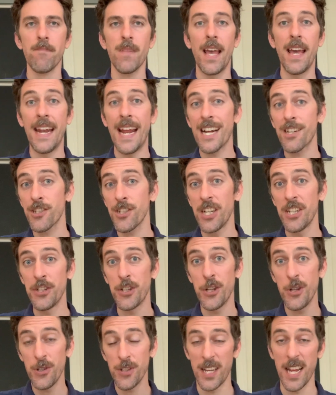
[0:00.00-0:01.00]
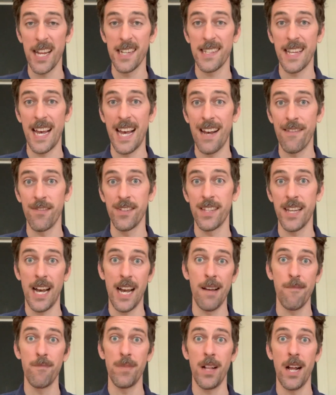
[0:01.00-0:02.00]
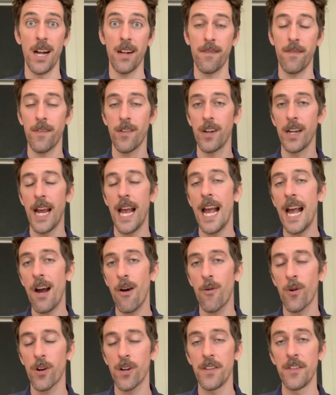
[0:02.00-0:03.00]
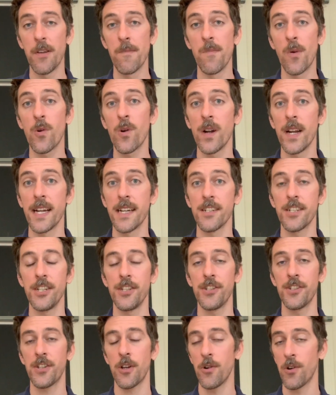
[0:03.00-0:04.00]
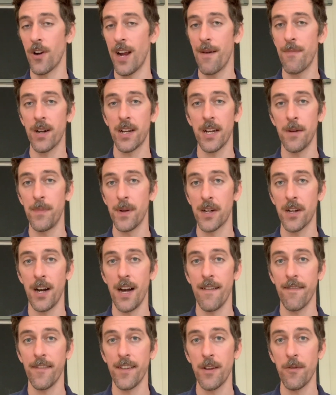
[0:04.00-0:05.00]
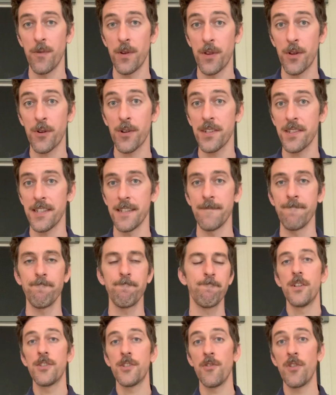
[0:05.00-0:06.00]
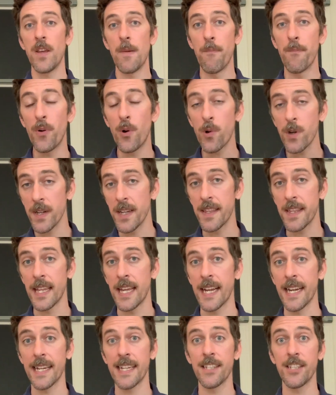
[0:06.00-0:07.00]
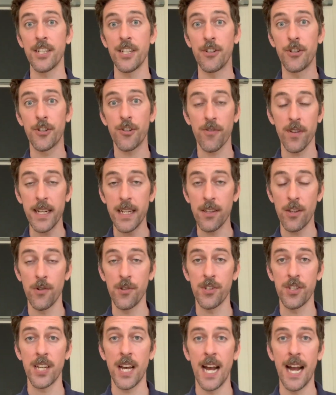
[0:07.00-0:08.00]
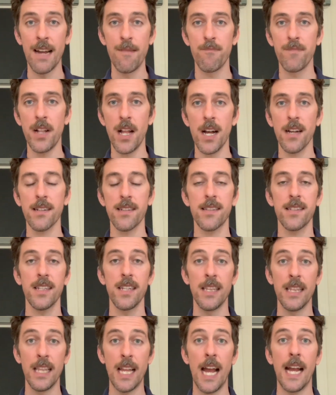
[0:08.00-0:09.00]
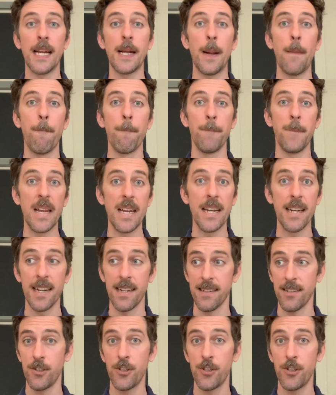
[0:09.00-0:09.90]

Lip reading: And actually on Tuesdays, I have a time block for an hour in the morning to just go grab a cup of coffee with Kristen. So the important thing is to treat those time blocks like meetings.